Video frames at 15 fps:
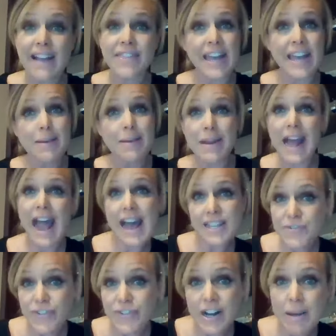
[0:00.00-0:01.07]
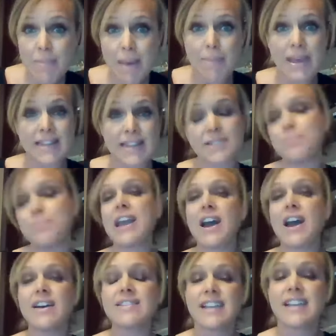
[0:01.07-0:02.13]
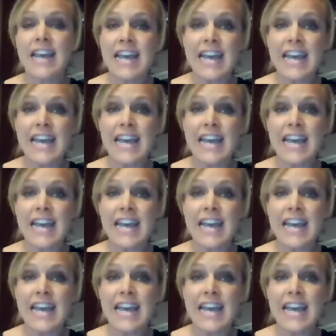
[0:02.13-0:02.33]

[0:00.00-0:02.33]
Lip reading: At the end, I'm going to ask for commitments, because